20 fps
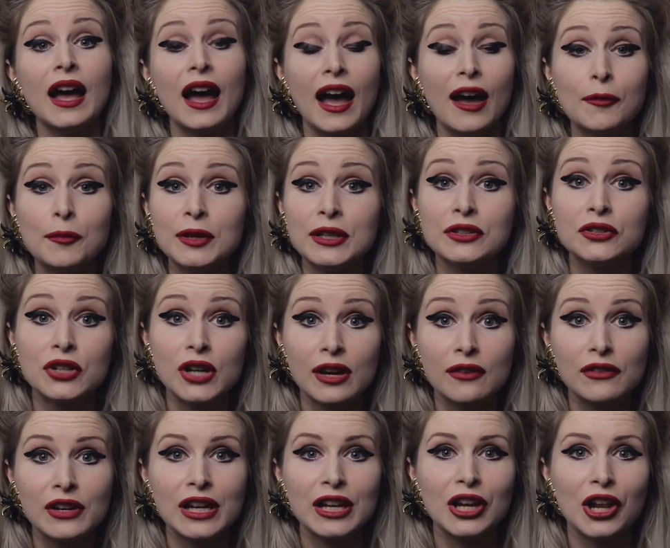I've been
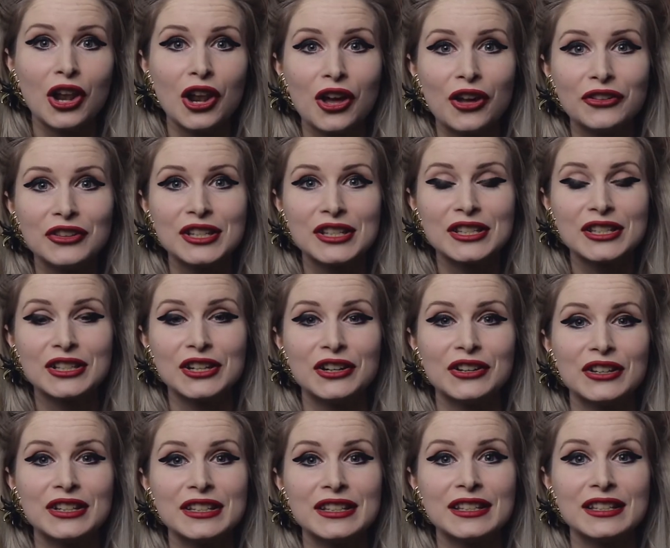traveling a lot
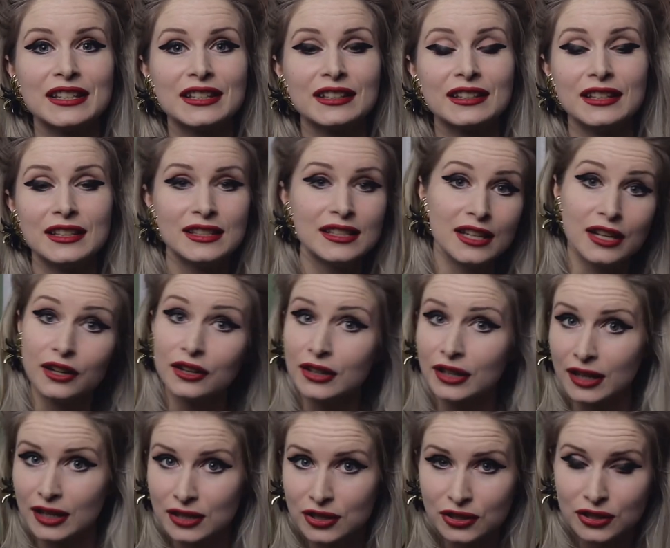this year
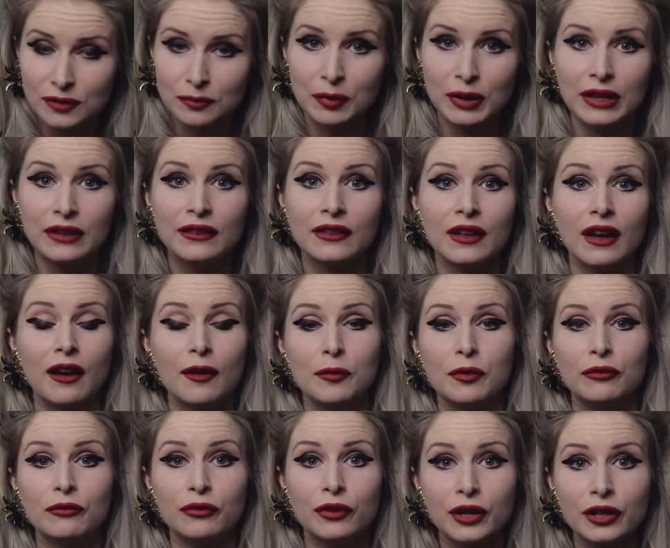that has just been. I've
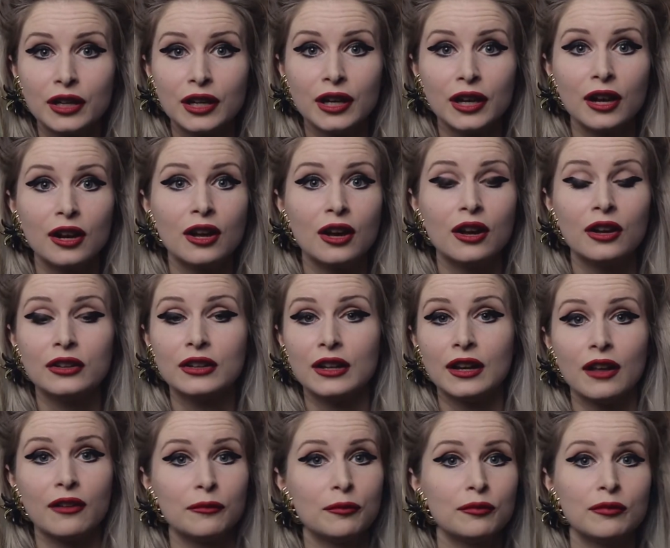been working a lot
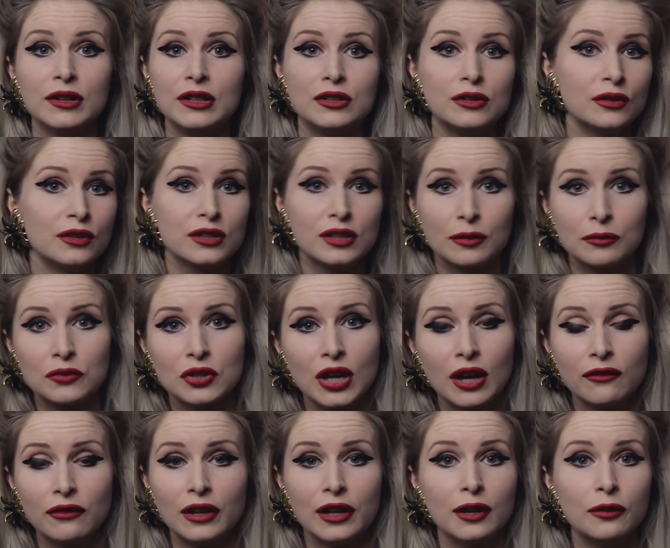and I've been doing some
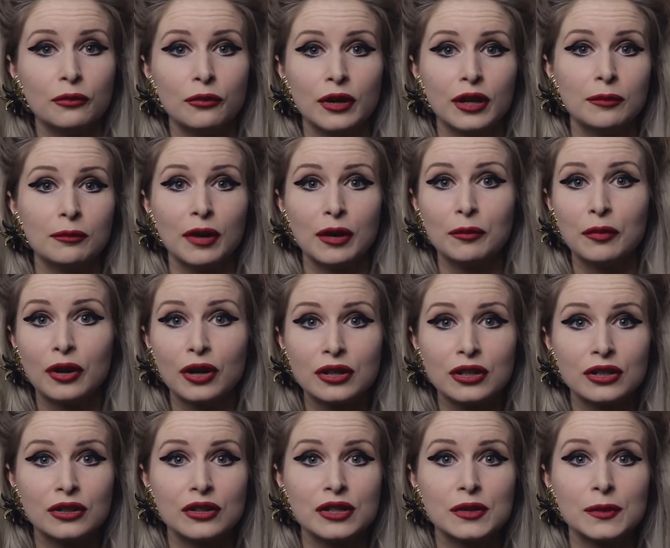traveling with my
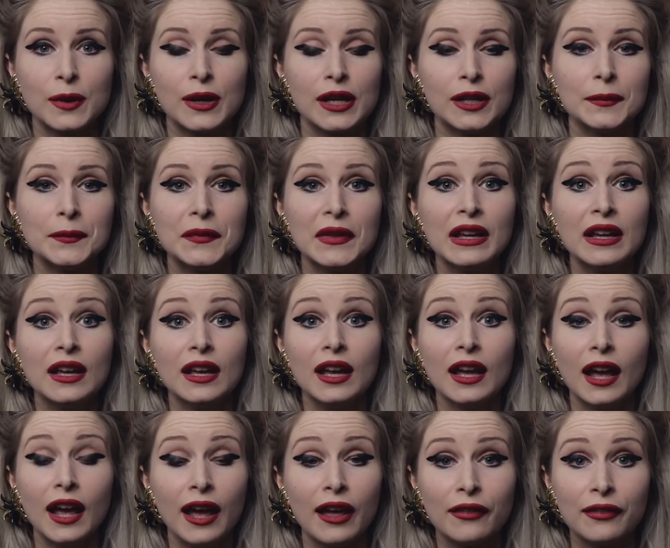partner as well.
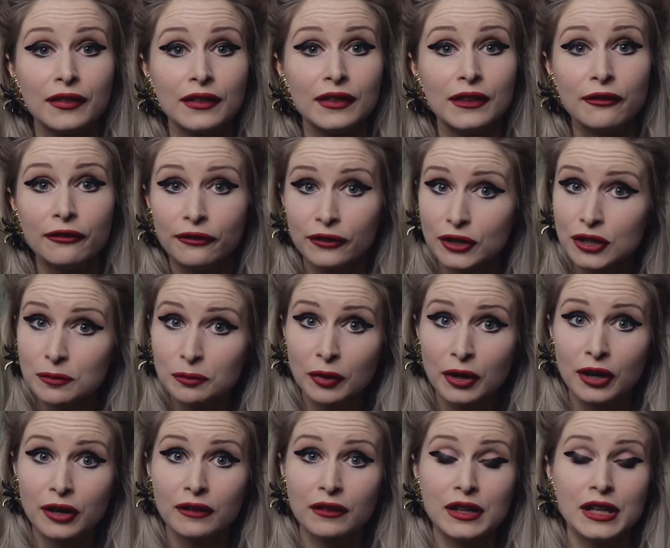And the first
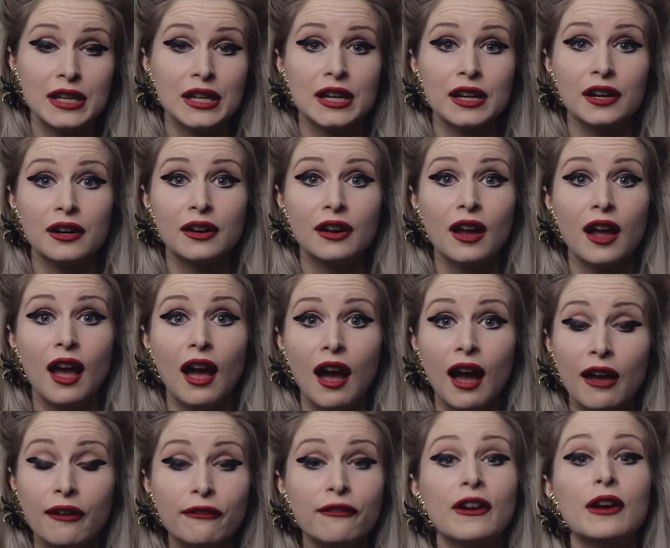part of the year,
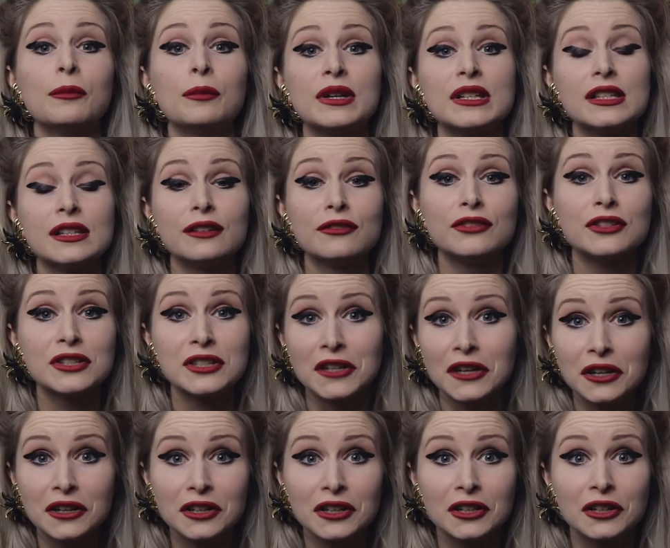I found myself
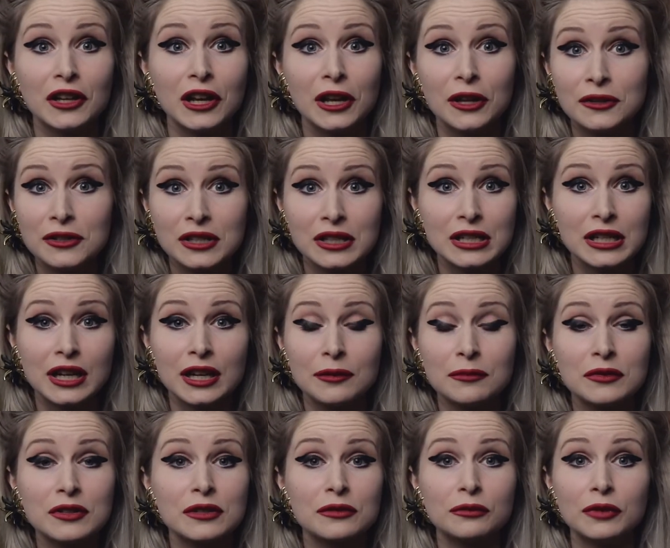stuck loads of
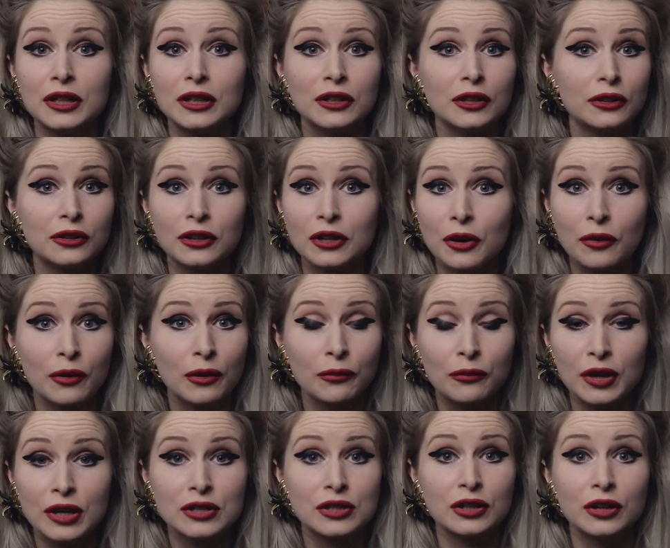times with not knowing
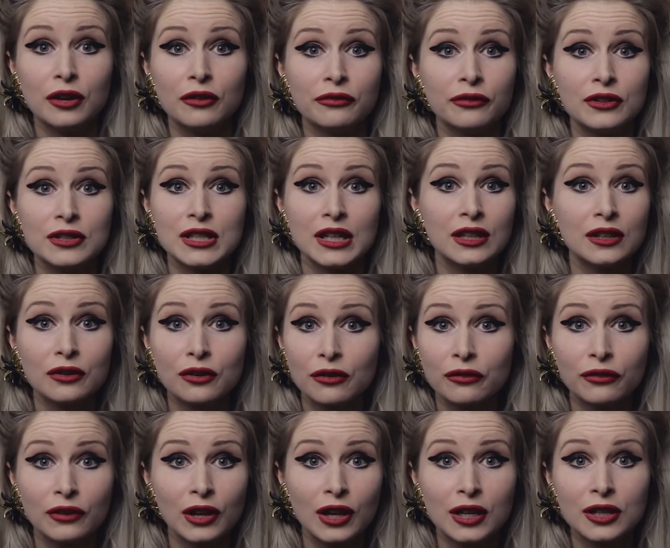where to go for dinner or
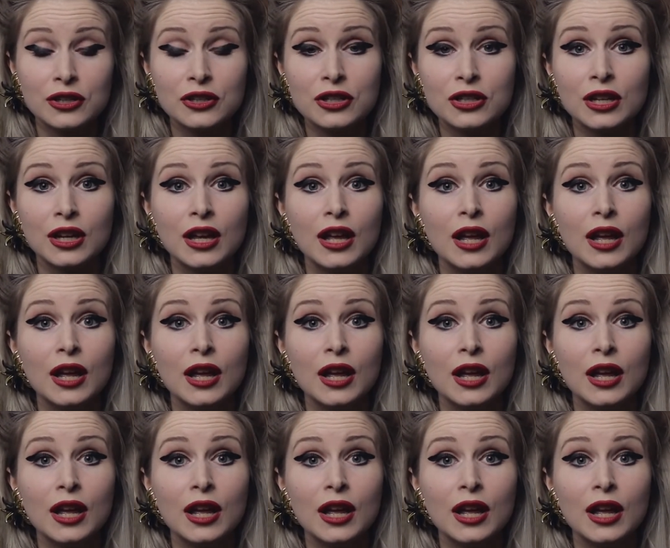for lunch.